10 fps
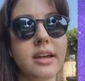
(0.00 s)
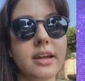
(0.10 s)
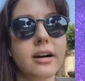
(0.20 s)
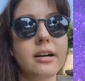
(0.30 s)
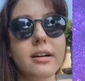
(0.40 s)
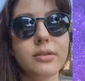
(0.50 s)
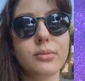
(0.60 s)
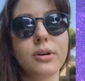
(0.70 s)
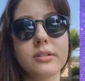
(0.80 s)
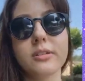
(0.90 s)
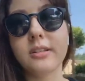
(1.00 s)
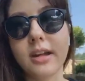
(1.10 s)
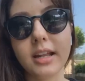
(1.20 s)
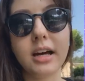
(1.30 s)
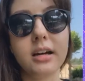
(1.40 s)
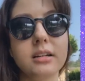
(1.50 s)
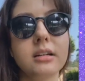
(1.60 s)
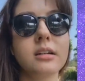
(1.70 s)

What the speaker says: they are the ones that are